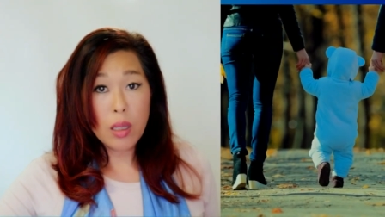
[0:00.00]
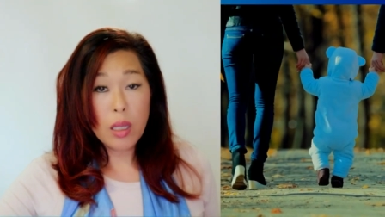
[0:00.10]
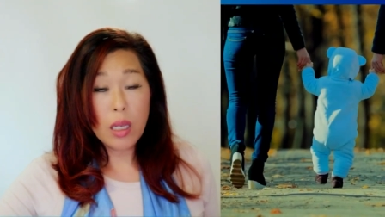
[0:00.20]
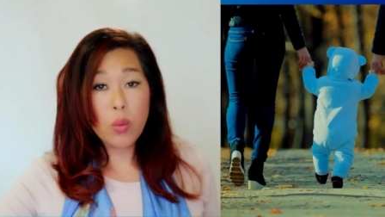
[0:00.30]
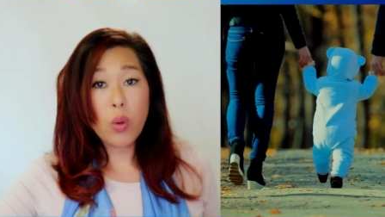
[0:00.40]

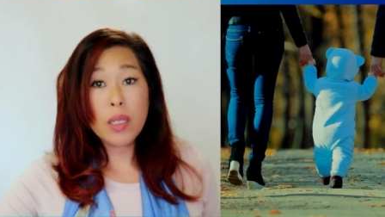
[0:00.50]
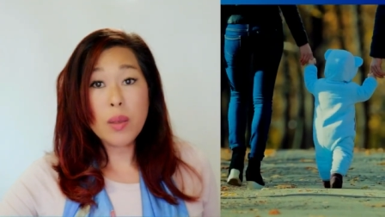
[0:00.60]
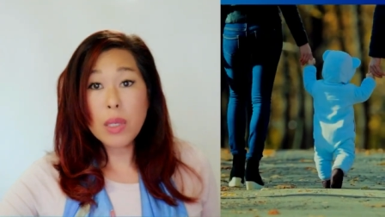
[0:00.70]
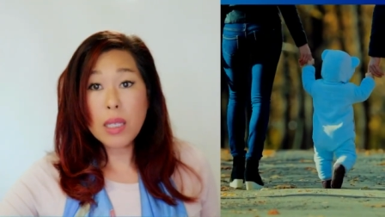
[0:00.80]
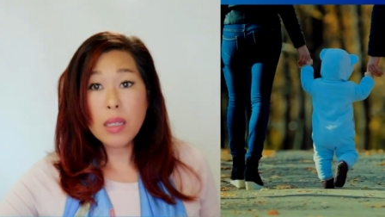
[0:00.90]
And what
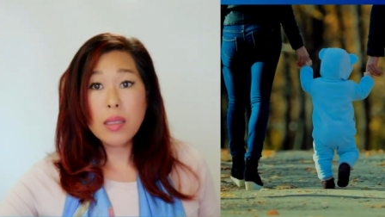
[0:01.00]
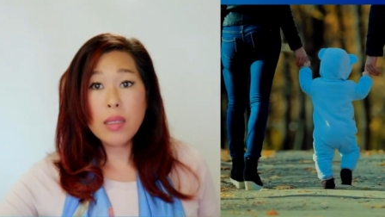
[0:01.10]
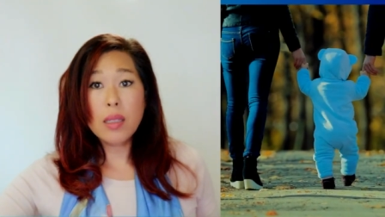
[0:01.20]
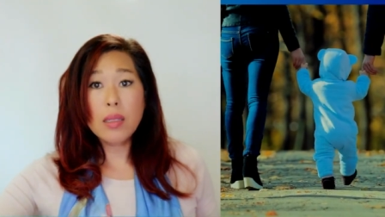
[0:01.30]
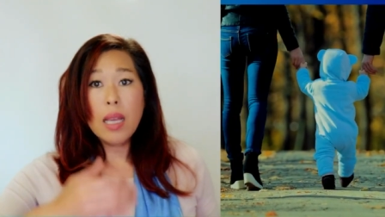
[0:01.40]
He
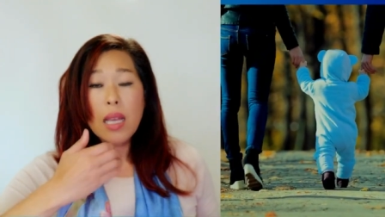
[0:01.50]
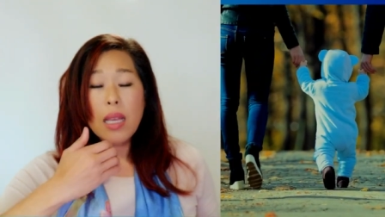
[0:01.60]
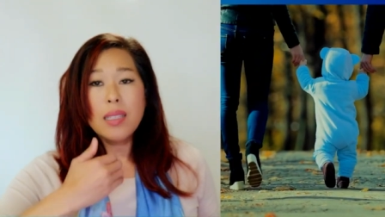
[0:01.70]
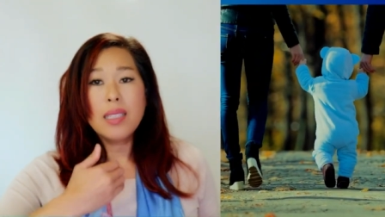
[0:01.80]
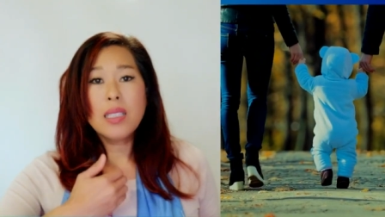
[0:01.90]
means is
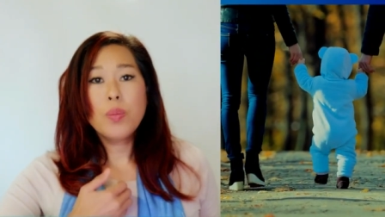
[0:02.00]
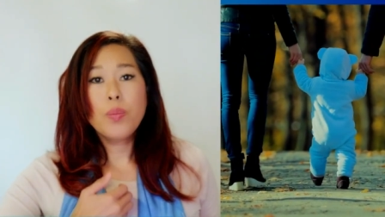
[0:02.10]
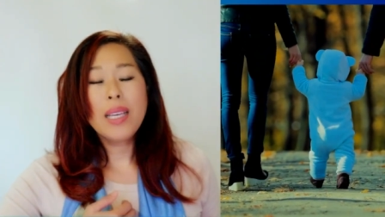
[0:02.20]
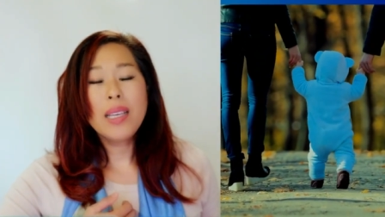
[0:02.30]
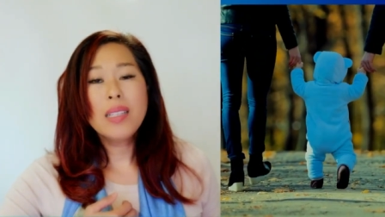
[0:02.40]
the
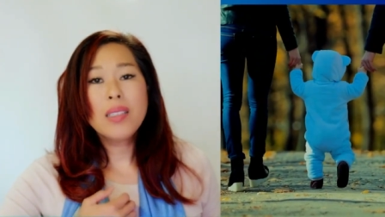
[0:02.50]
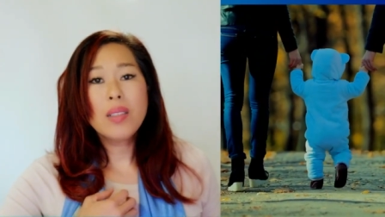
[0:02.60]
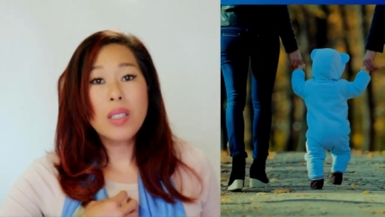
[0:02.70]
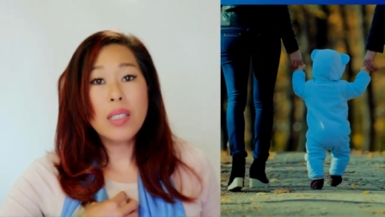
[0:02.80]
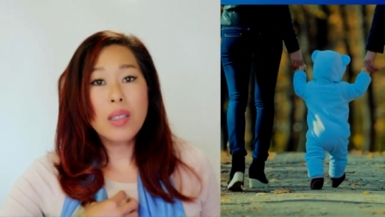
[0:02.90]
space
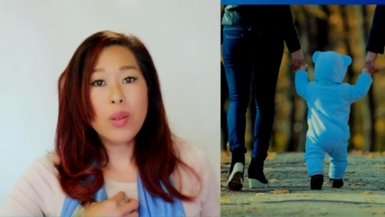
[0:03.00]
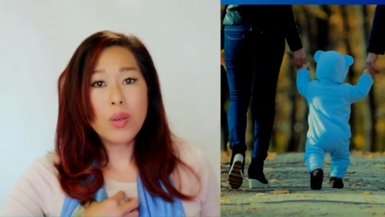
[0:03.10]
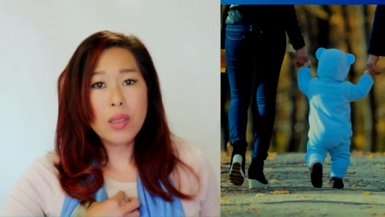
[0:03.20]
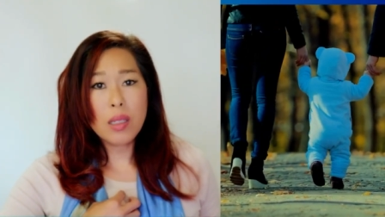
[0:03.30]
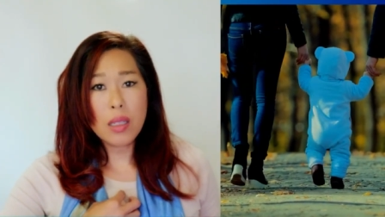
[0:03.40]
of
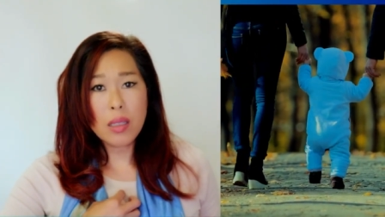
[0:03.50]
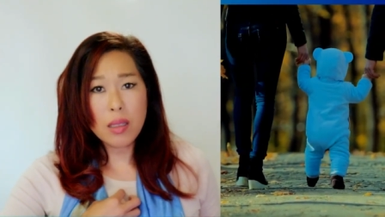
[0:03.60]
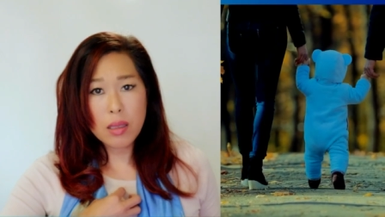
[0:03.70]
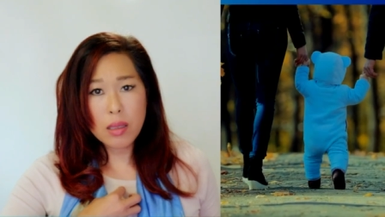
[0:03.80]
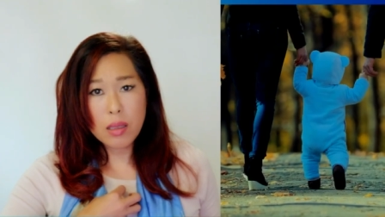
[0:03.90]

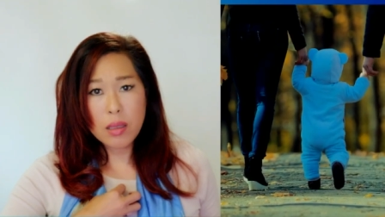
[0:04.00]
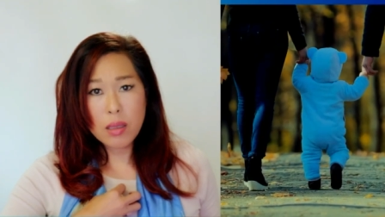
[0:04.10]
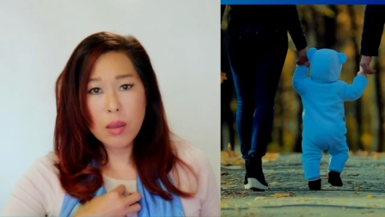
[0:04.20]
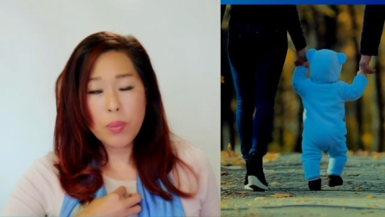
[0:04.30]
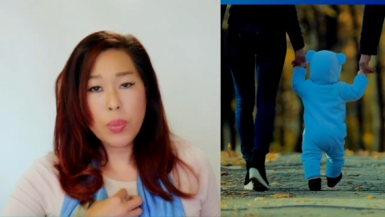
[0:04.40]

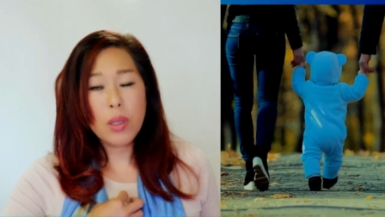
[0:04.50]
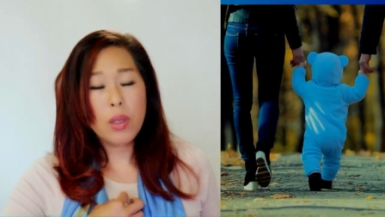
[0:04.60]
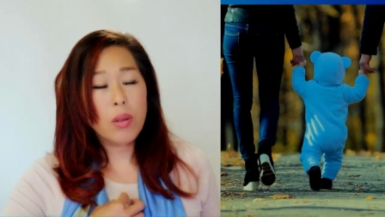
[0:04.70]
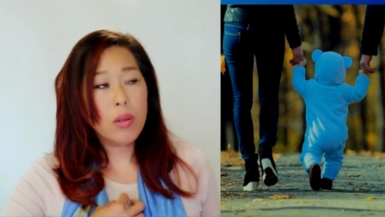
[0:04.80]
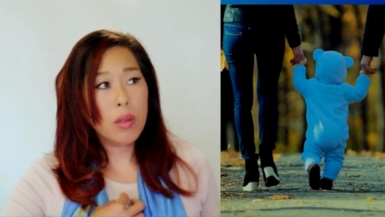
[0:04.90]
innocence,
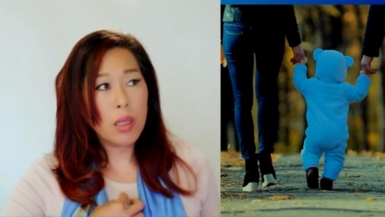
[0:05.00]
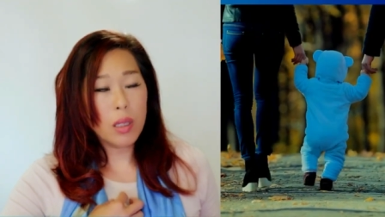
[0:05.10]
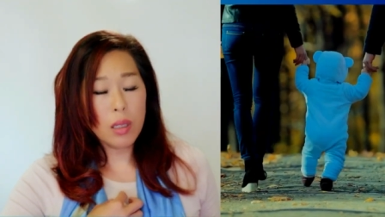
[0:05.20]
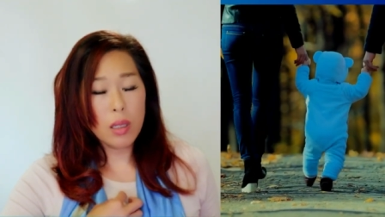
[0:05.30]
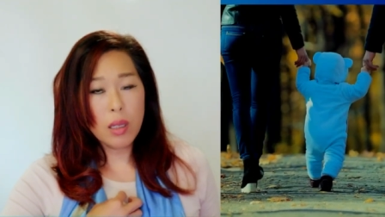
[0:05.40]

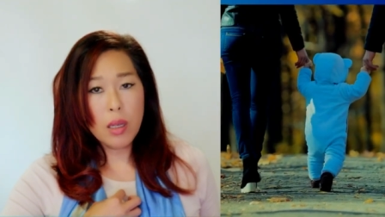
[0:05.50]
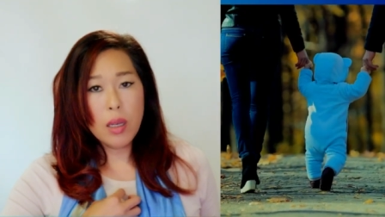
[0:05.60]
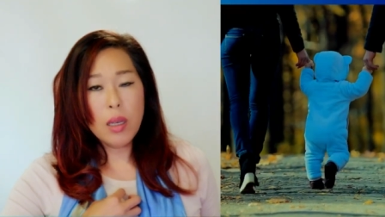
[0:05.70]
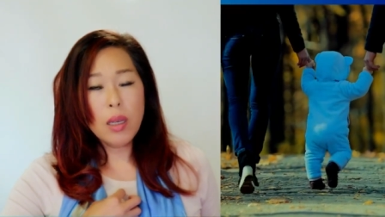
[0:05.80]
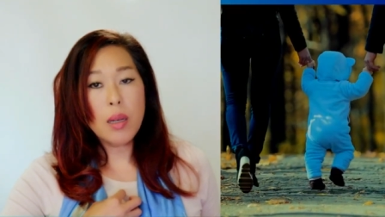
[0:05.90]
purity,
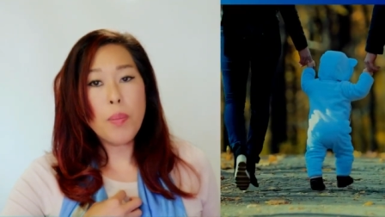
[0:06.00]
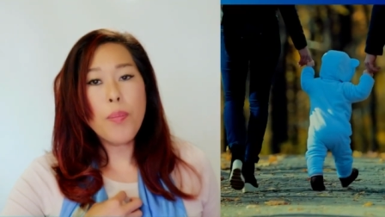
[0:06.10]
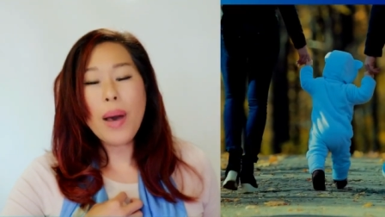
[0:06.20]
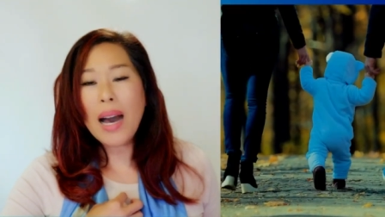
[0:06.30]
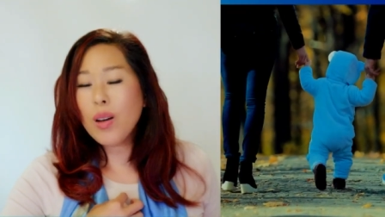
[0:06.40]
and
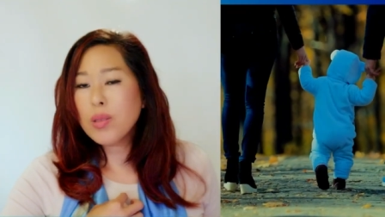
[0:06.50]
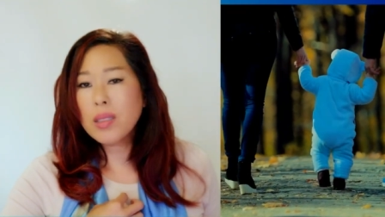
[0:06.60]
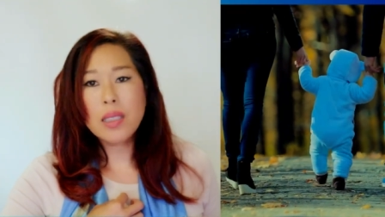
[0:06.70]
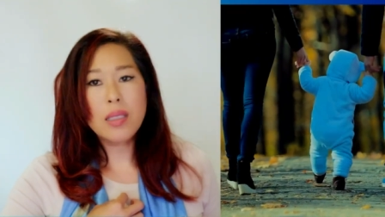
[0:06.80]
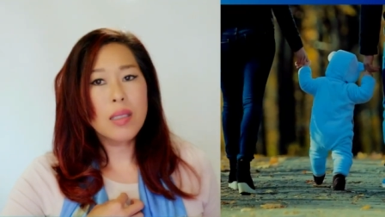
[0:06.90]

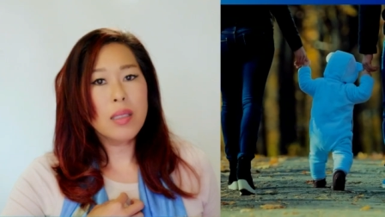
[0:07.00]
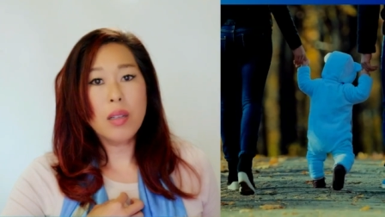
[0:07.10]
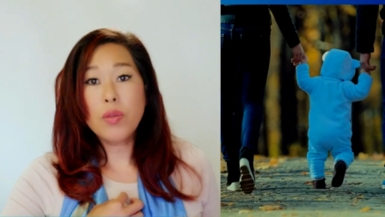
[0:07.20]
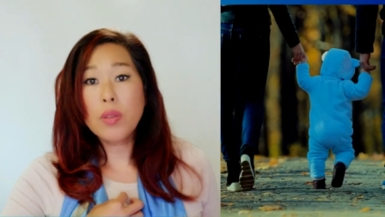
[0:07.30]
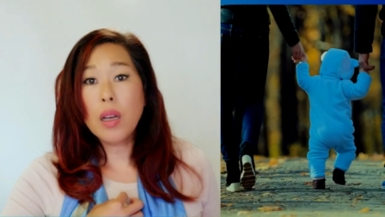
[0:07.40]
boundless
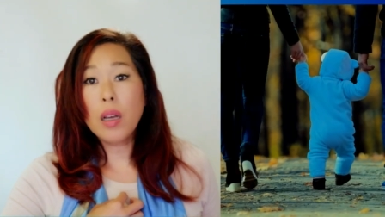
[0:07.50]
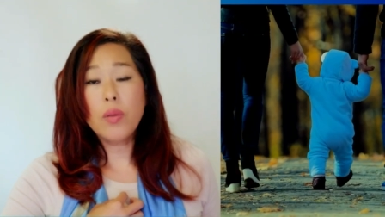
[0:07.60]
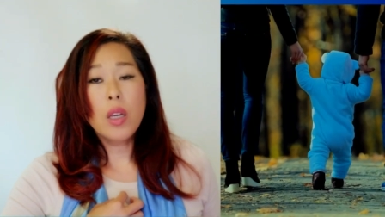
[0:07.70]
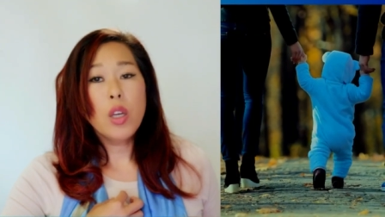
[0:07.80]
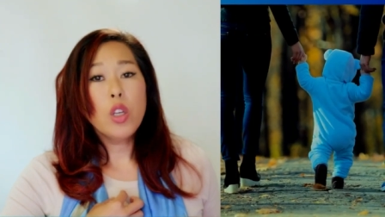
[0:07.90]
self-love.